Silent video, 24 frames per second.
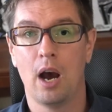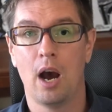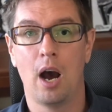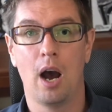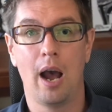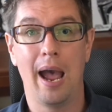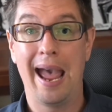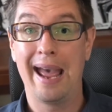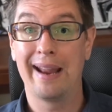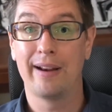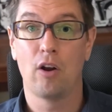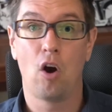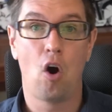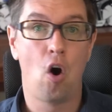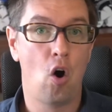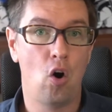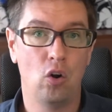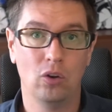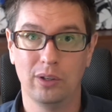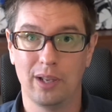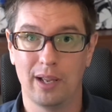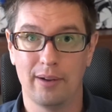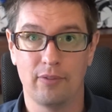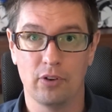at all
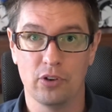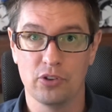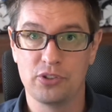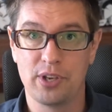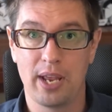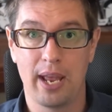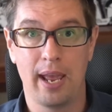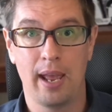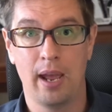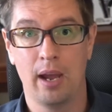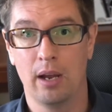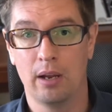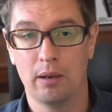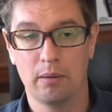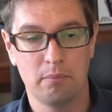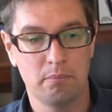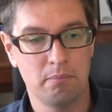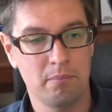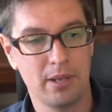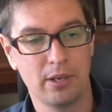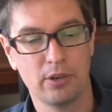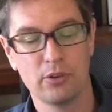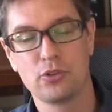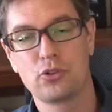levels,
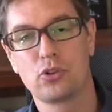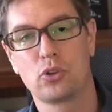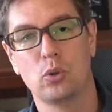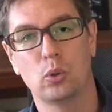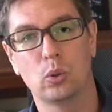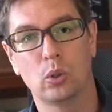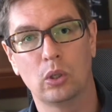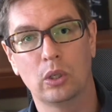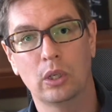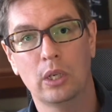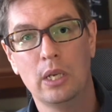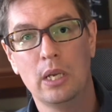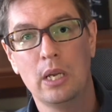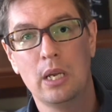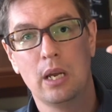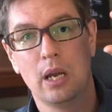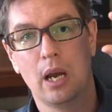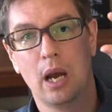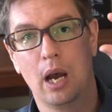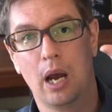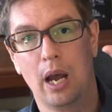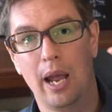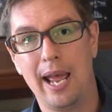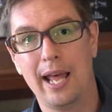middle school,
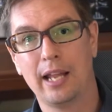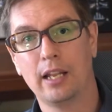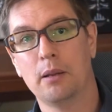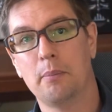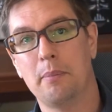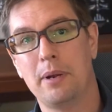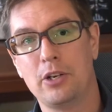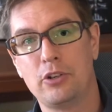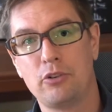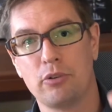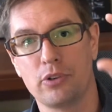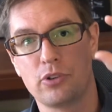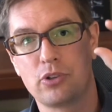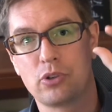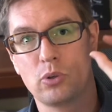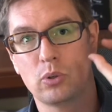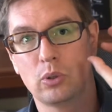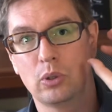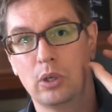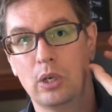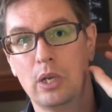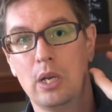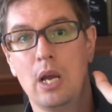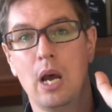elementary
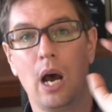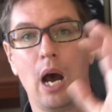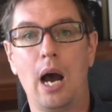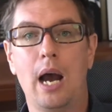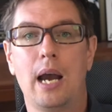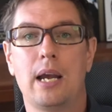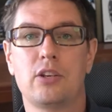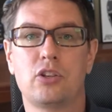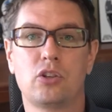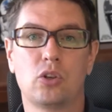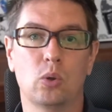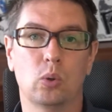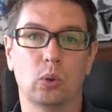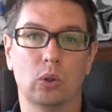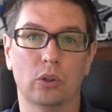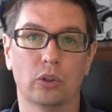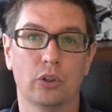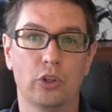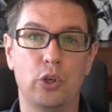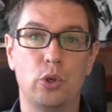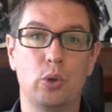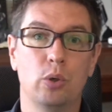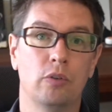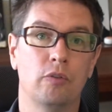school, high school,
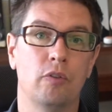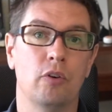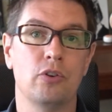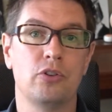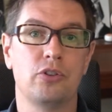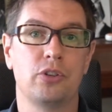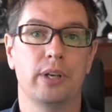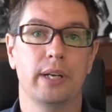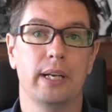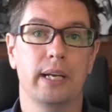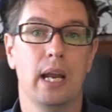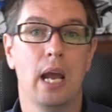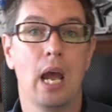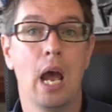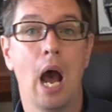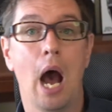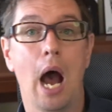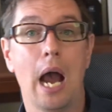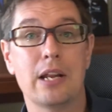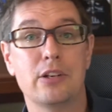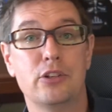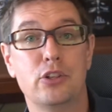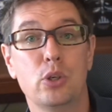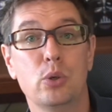university. I
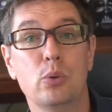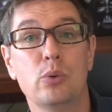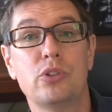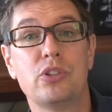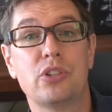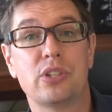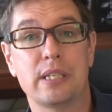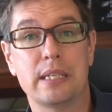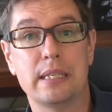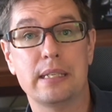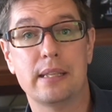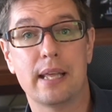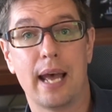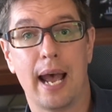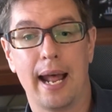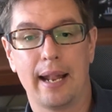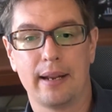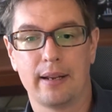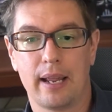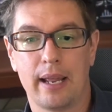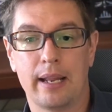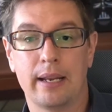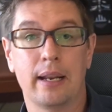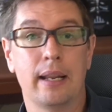do see that.
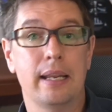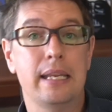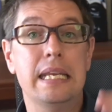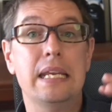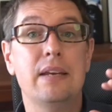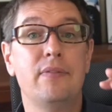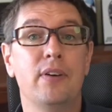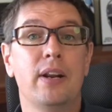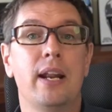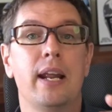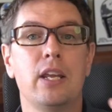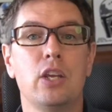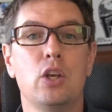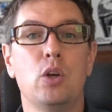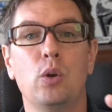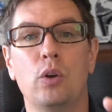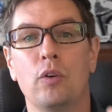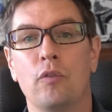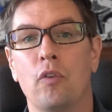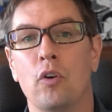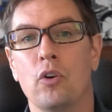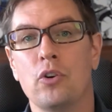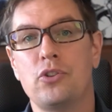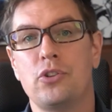And even at
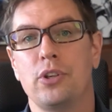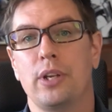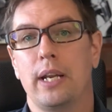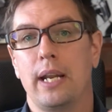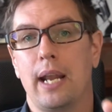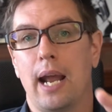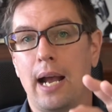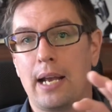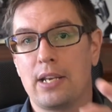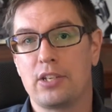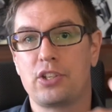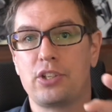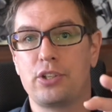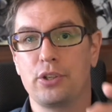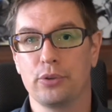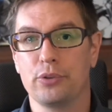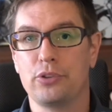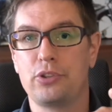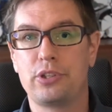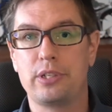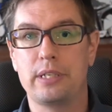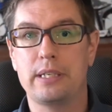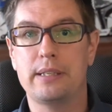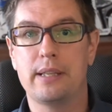university, I still
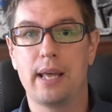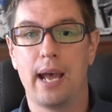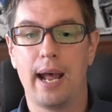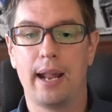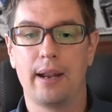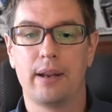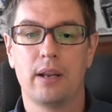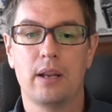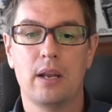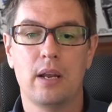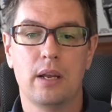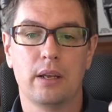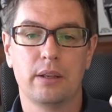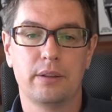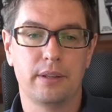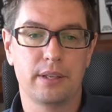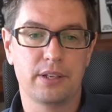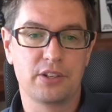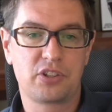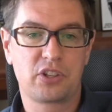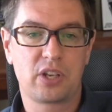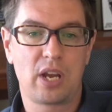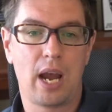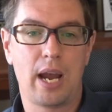see that, this
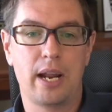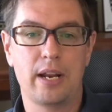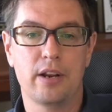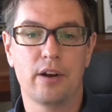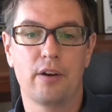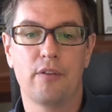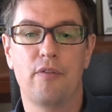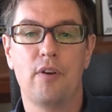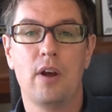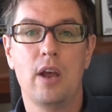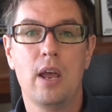kind of